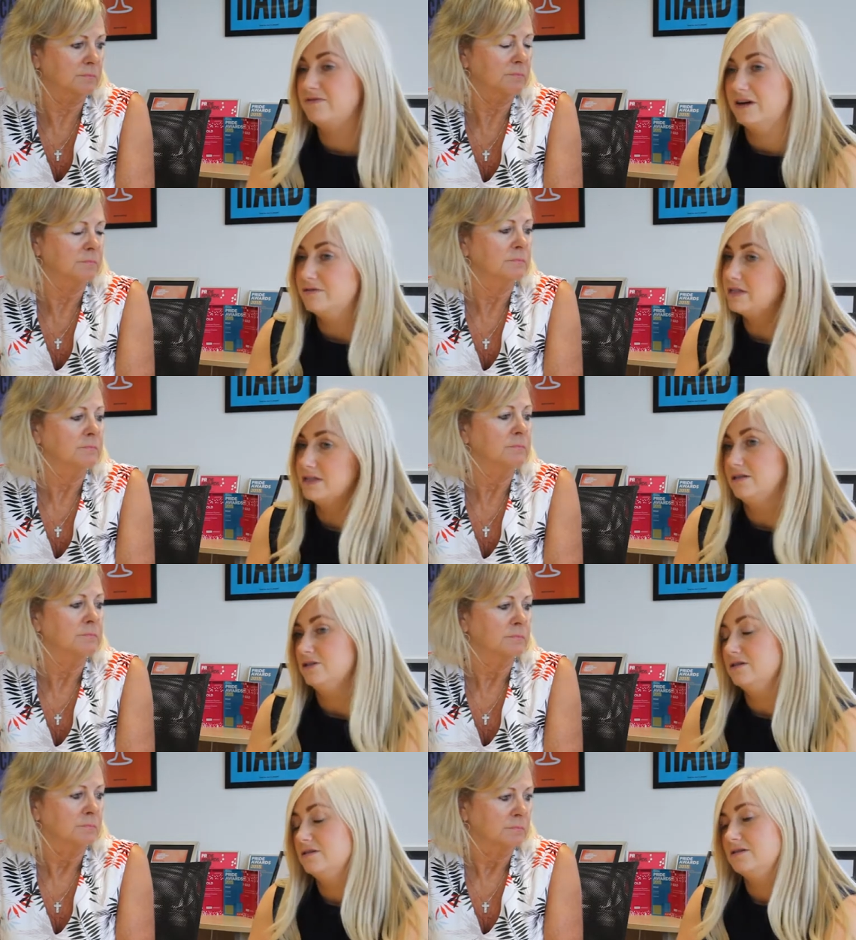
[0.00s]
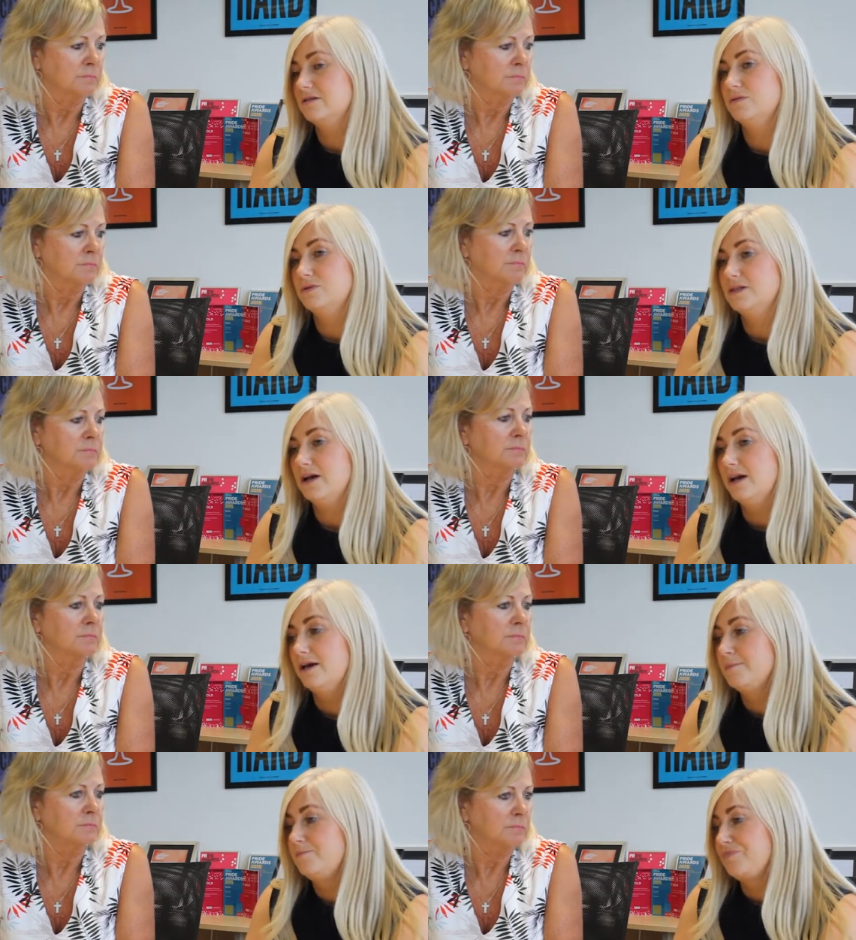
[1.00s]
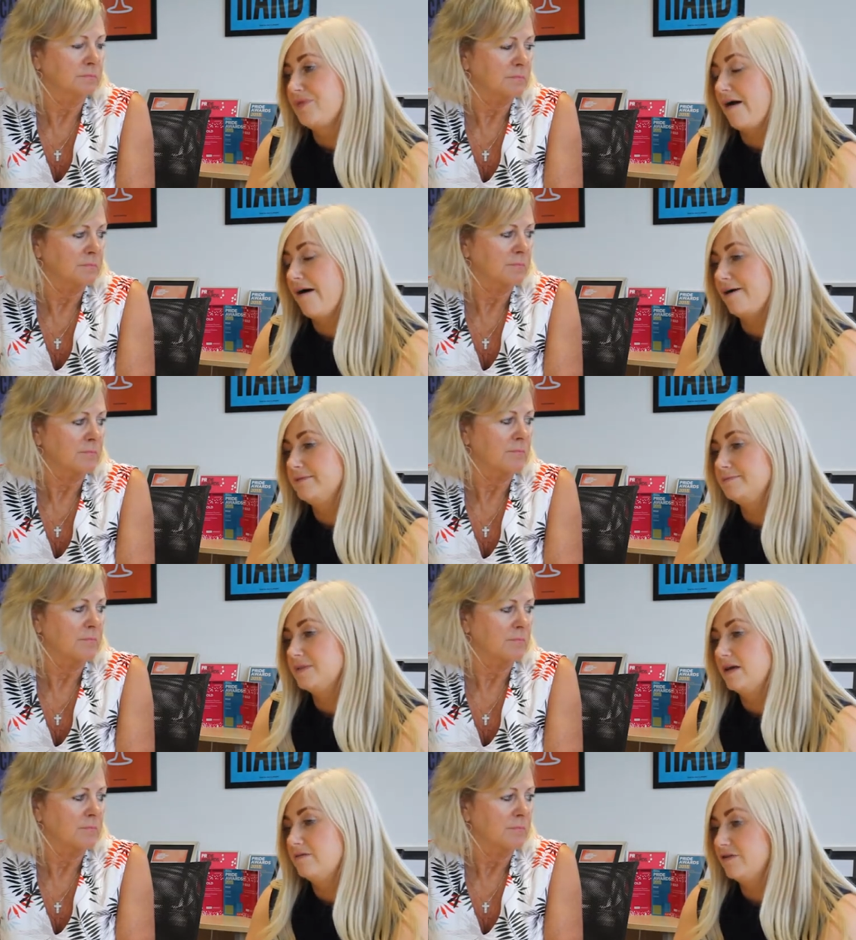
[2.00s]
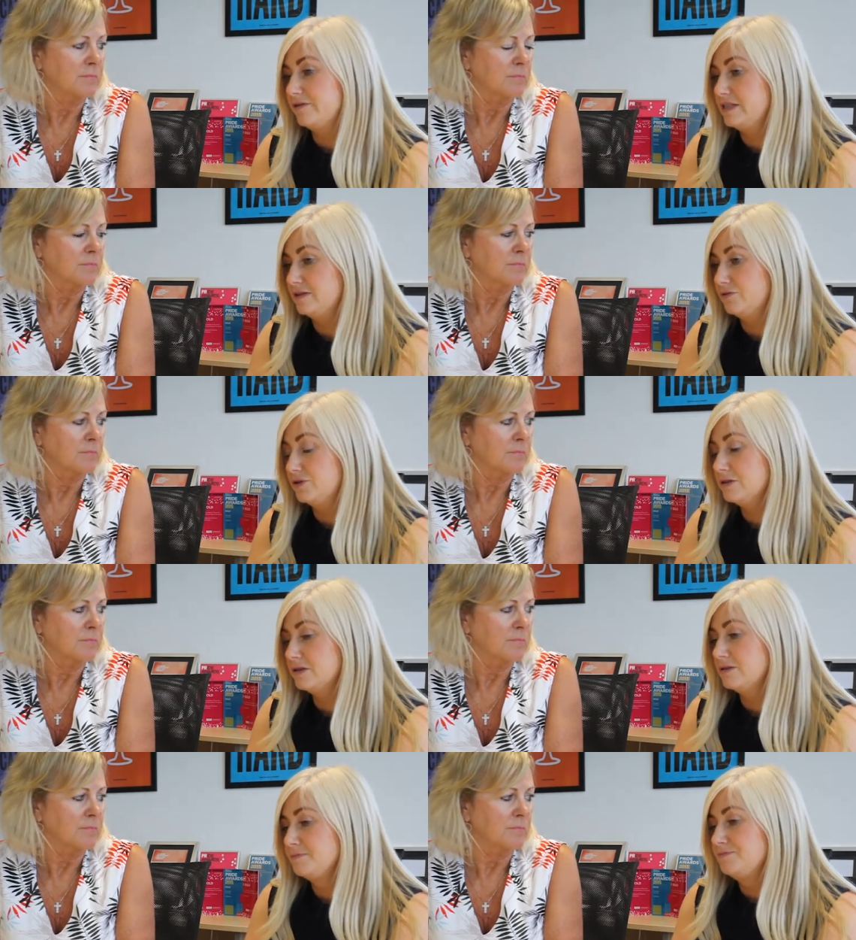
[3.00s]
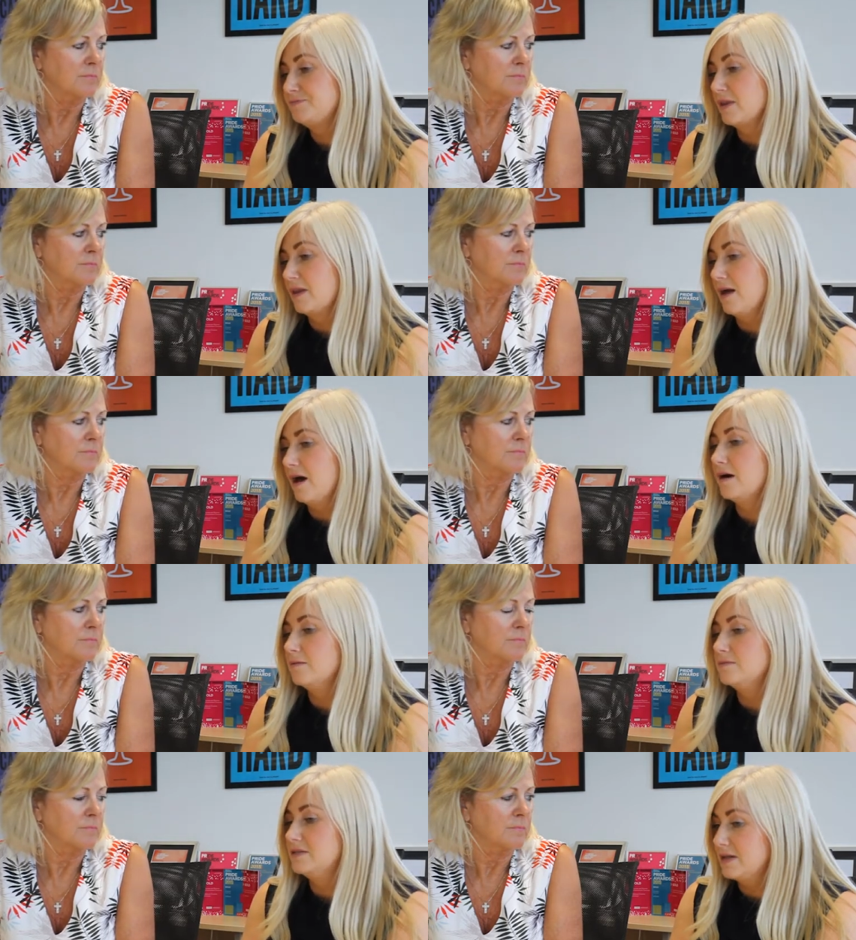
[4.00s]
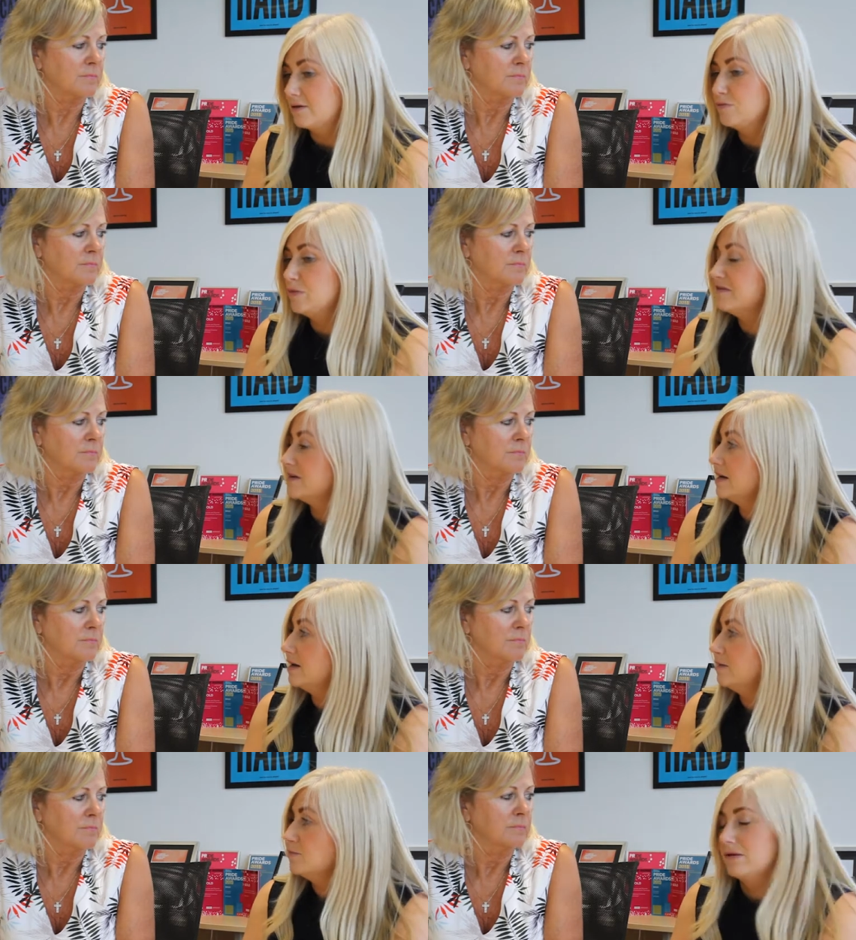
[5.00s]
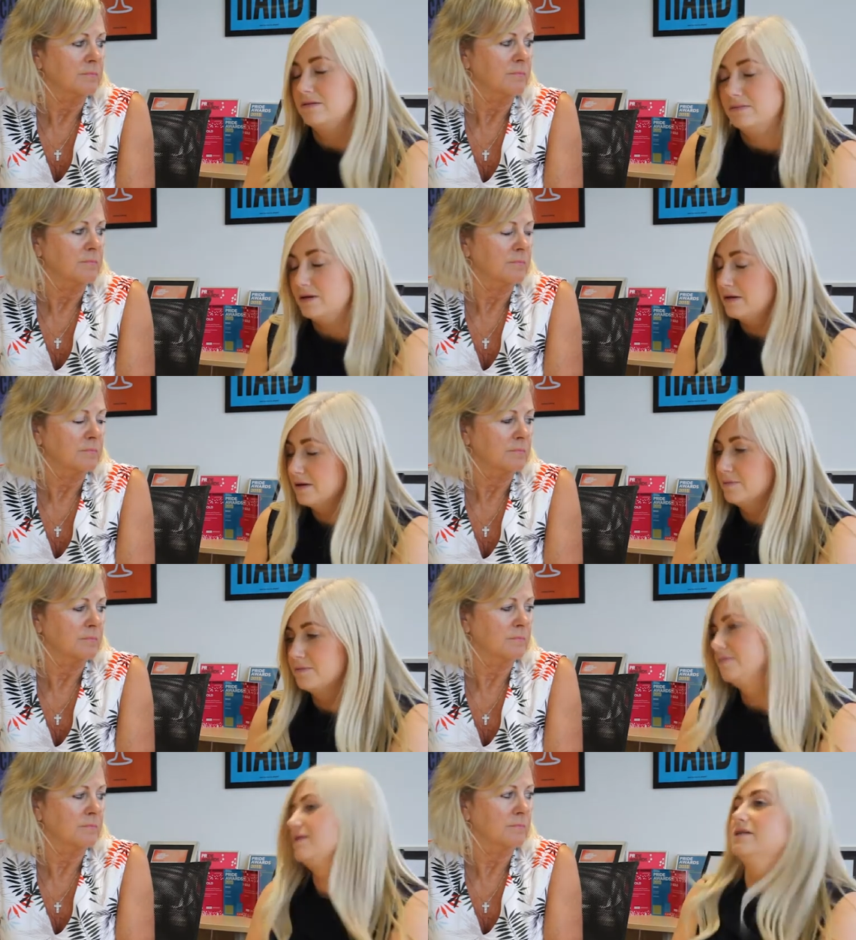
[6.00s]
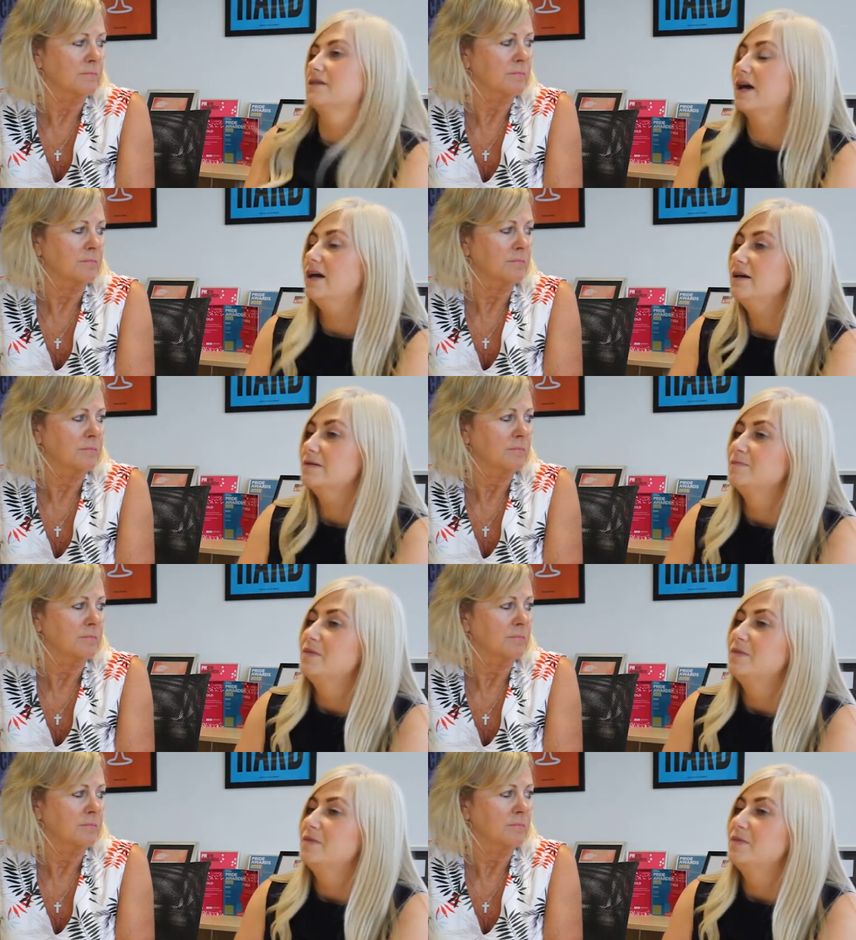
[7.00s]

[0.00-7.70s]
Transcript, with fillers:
Speaker 1: very delicious, I would say um, and very different. Um, terribly fattening, but you know, it's cake.